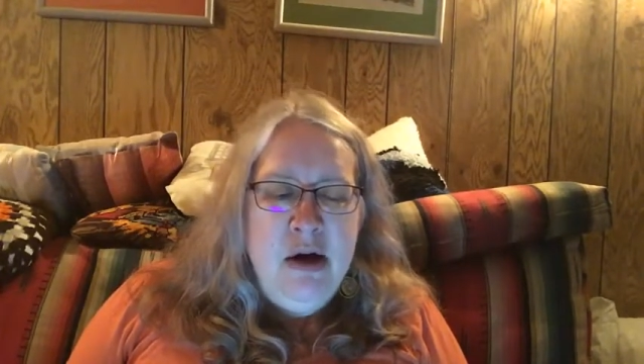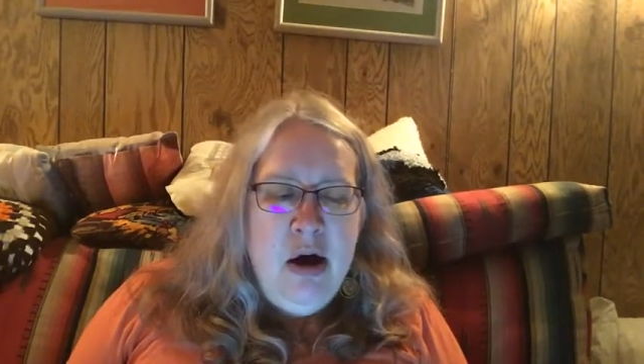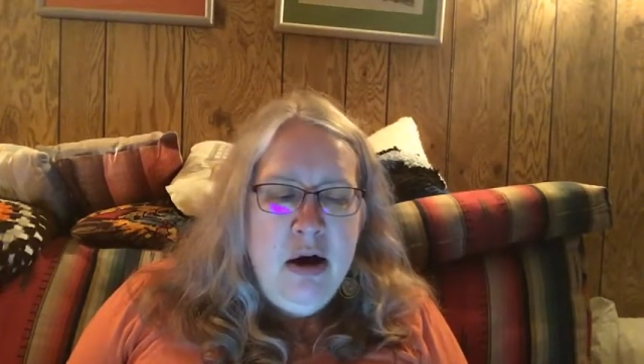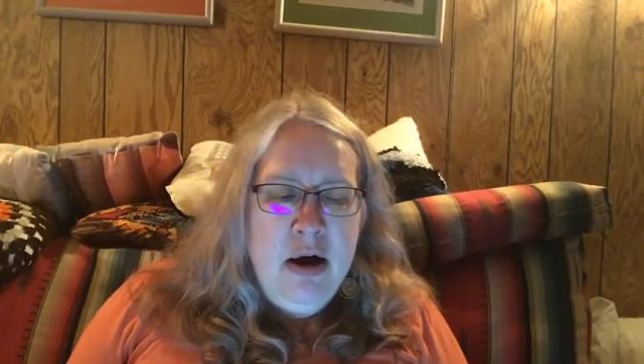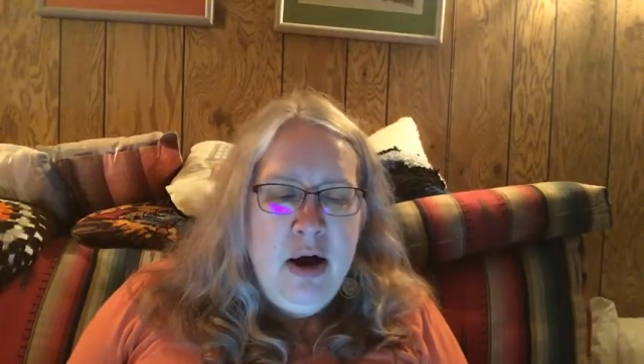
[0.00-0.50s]

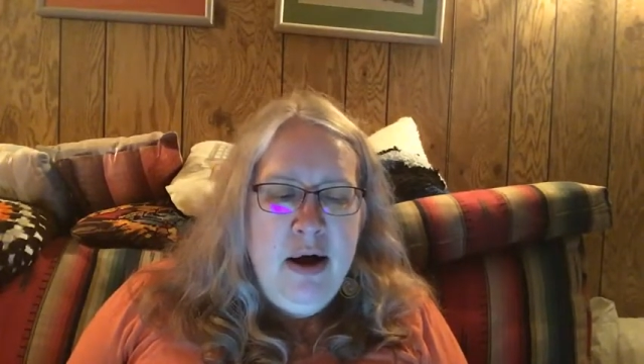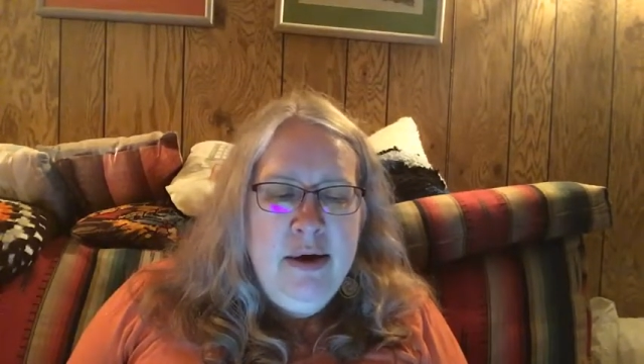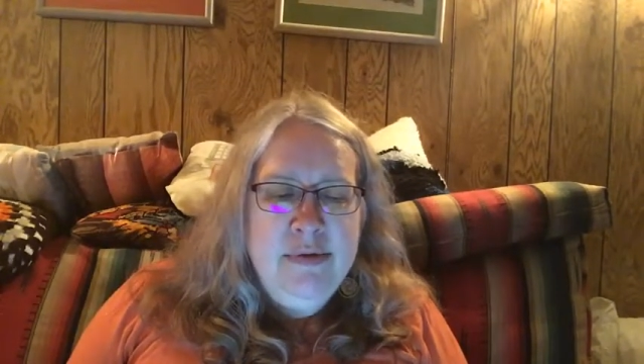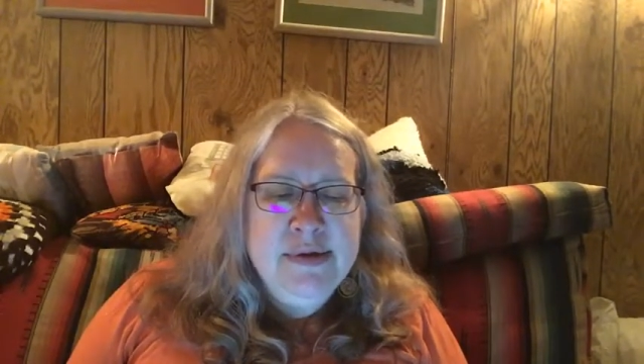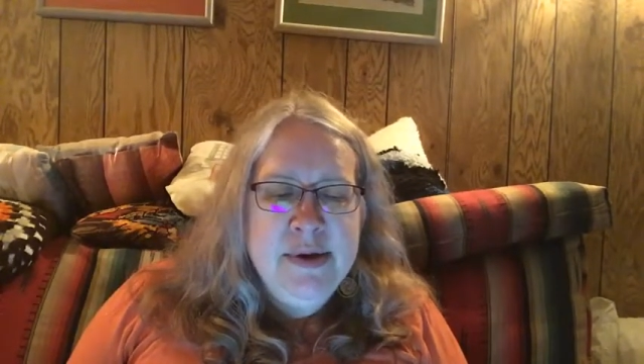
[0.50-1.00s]
The town
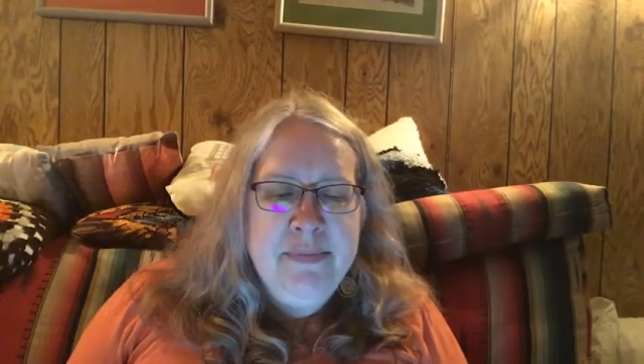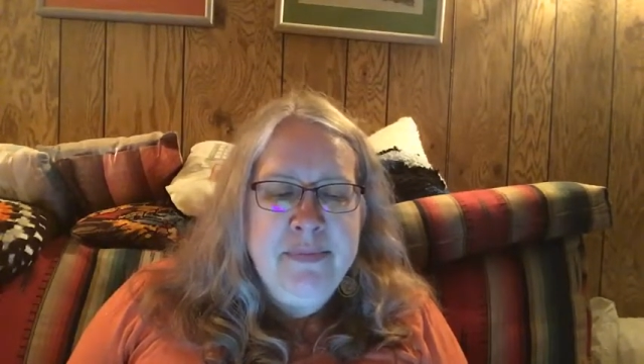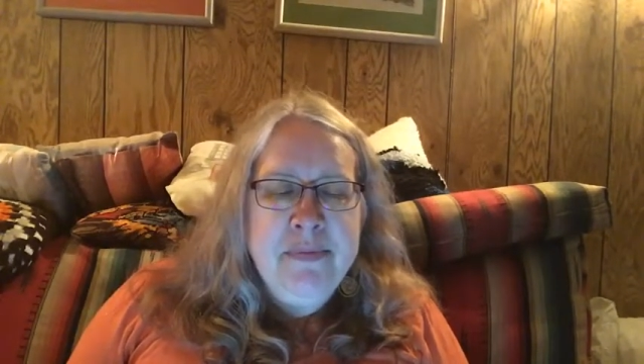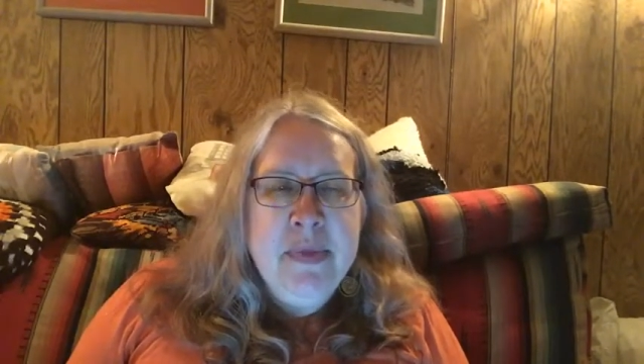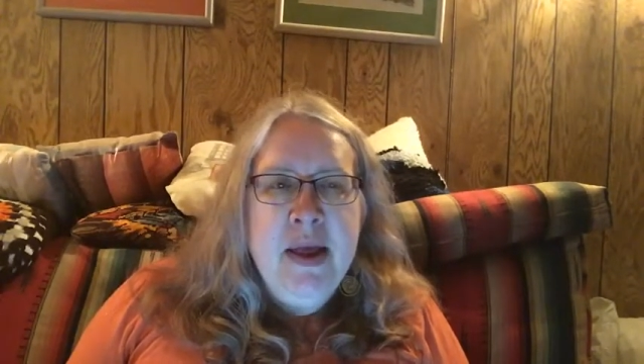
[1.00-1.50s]
that
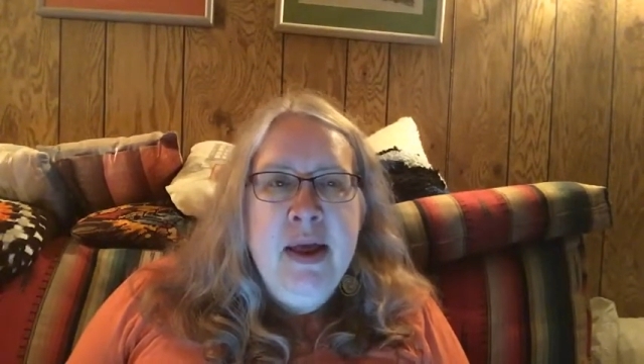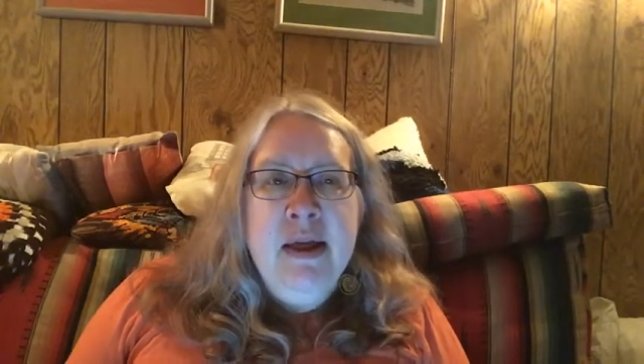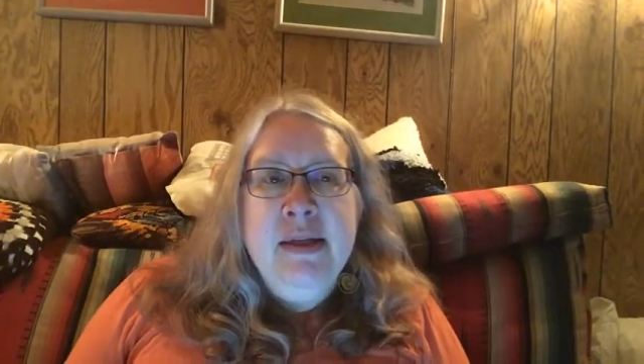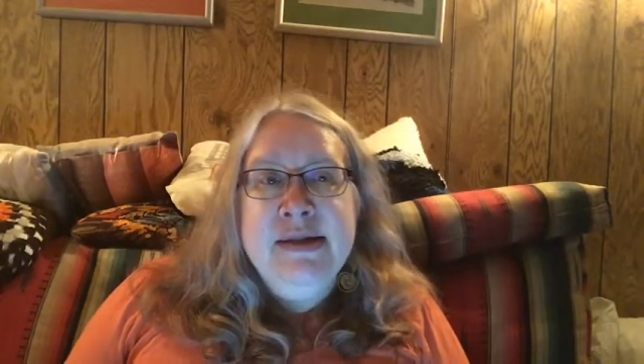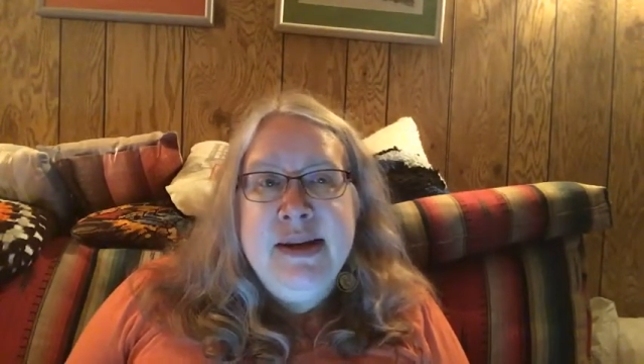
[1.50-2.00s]
Timothy and
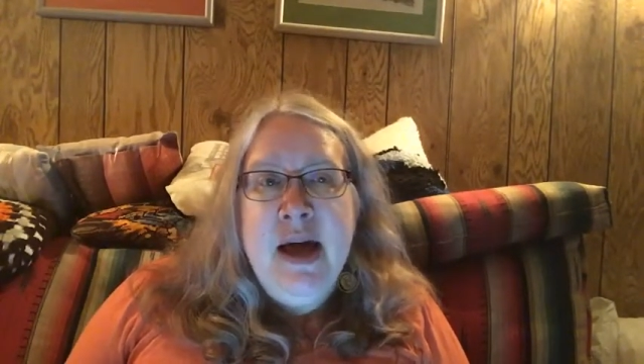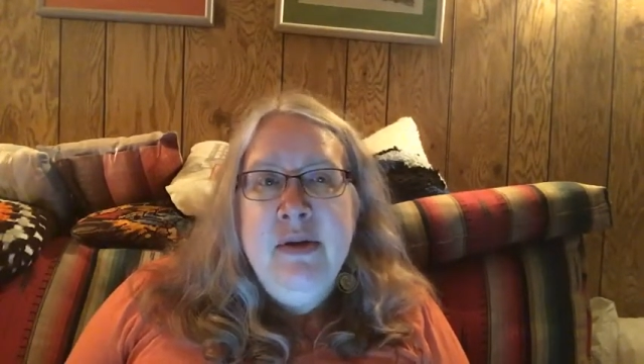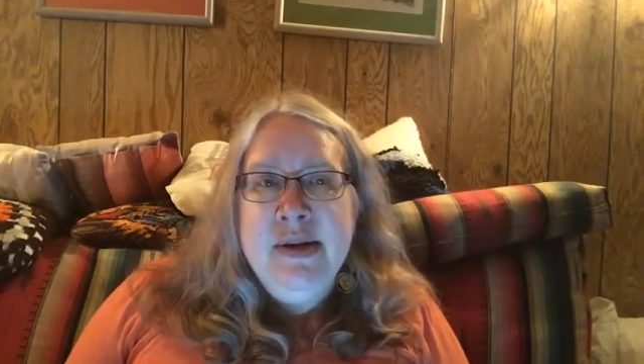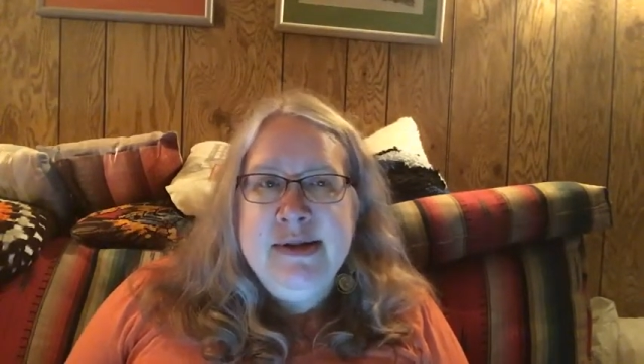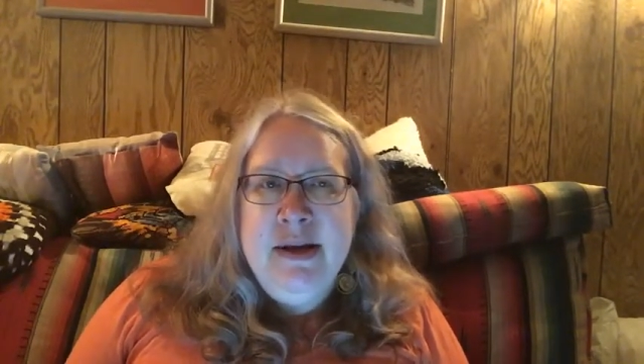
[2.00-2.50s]
Katie
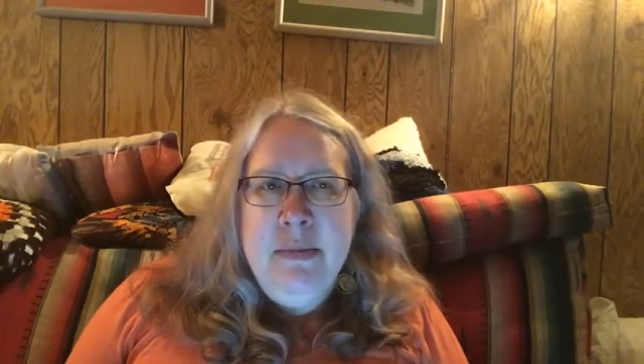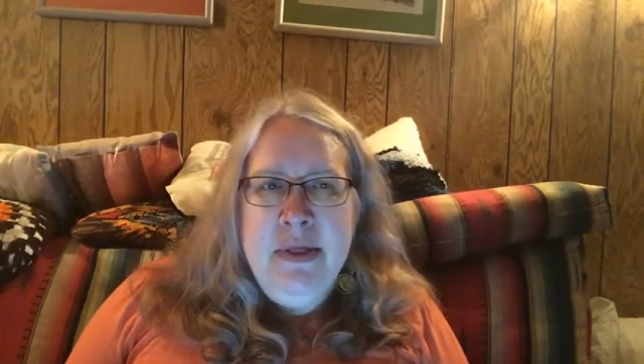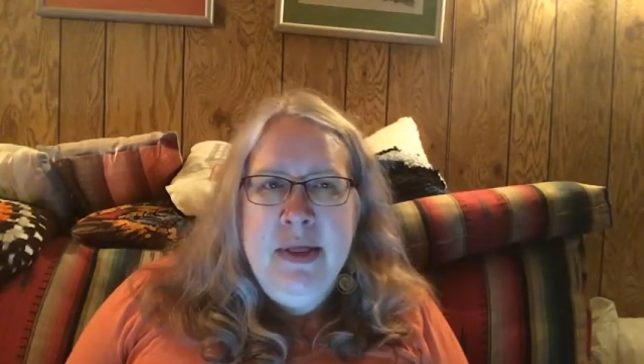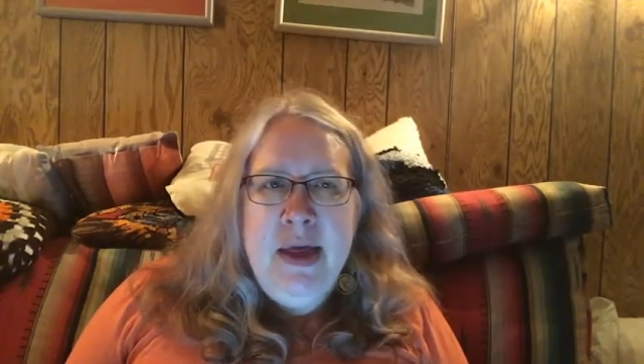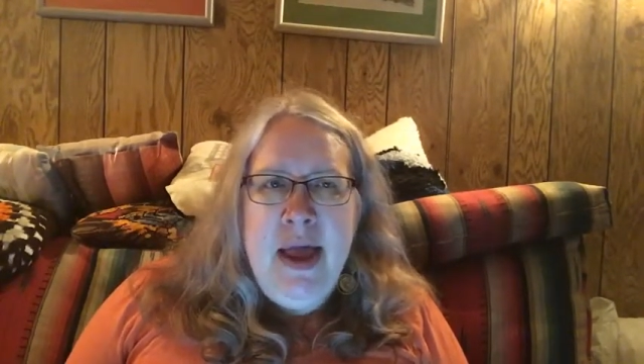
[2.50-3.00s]
live in,
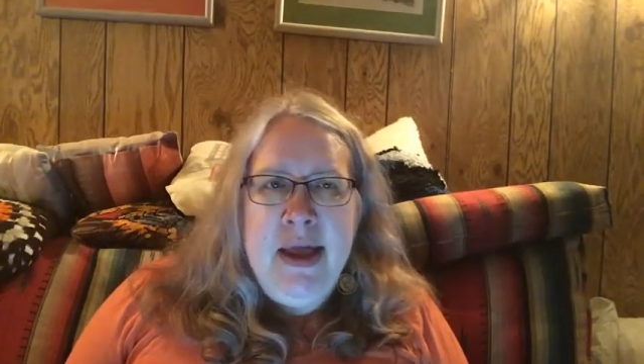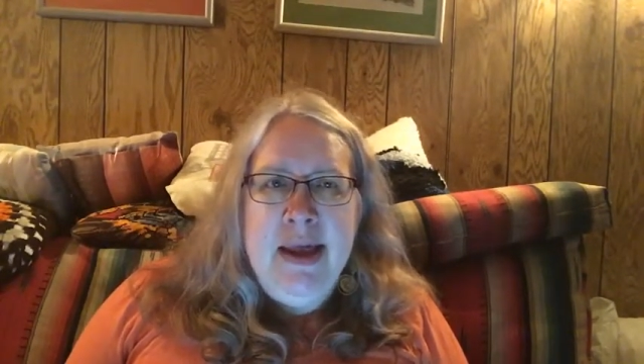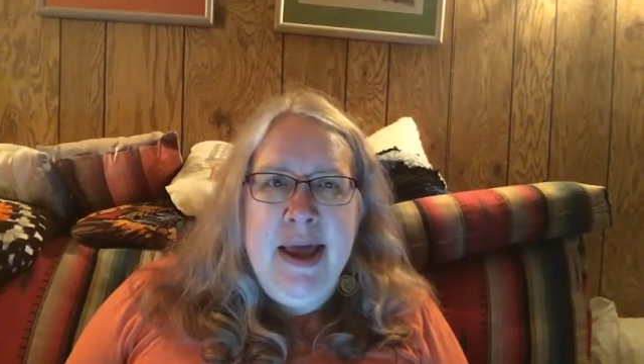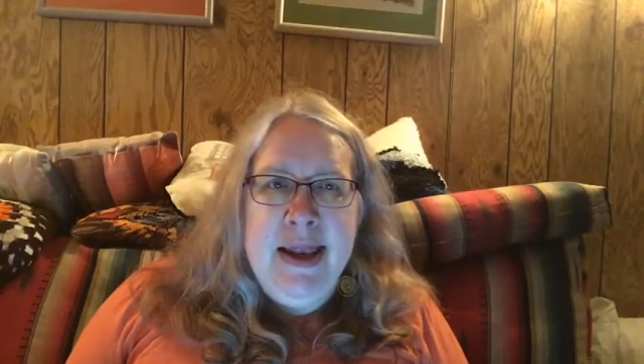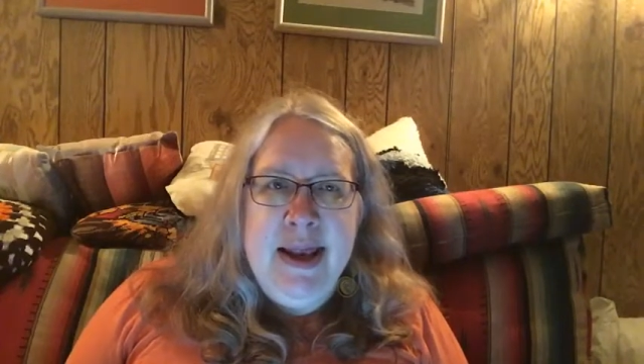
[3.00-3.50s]

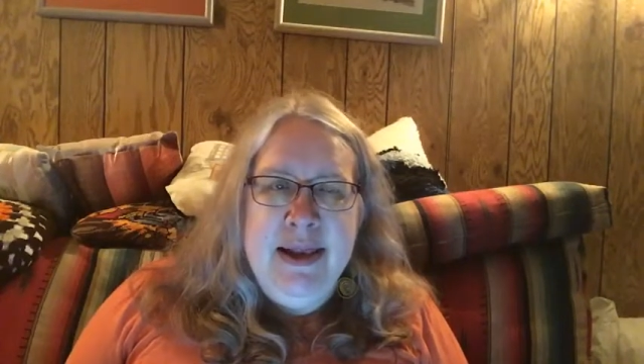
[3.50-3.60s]
Edenfield,